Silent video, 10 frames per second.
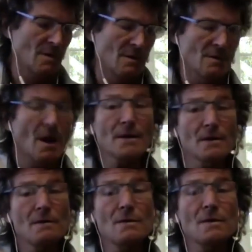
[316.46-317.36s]
I
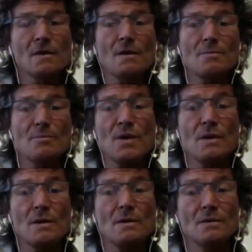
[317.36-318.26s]
can see
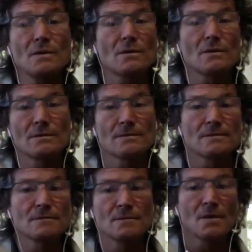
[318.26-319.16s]
peace,
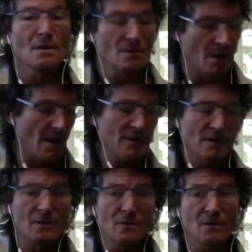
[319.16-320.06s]
or I
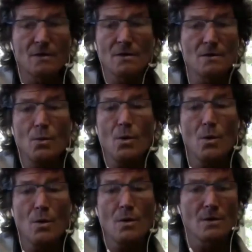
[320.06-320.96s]
can see
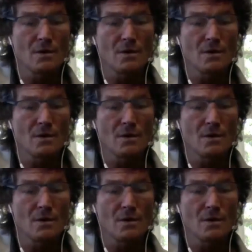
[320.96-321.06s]
war.